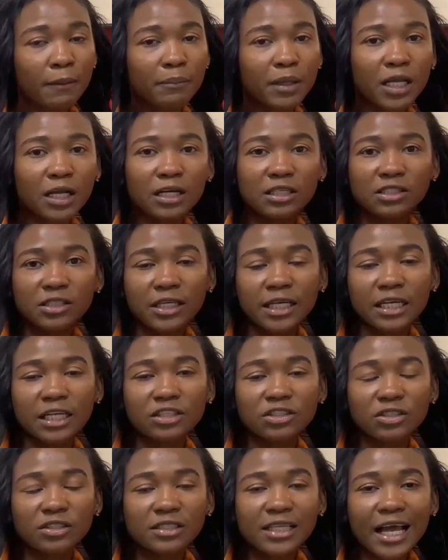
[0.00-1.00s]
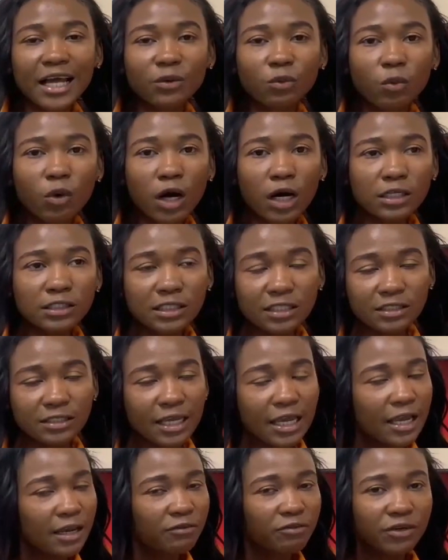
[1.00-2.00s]
Because you cannot just add water
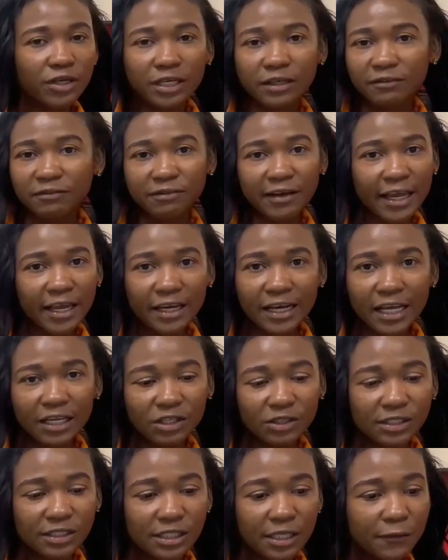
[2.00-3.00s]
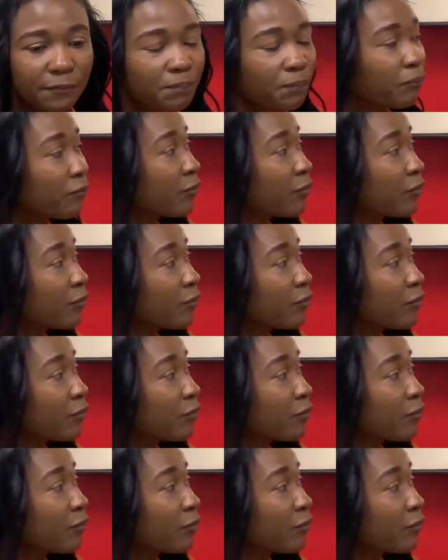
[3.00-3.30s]
to every fire that you see.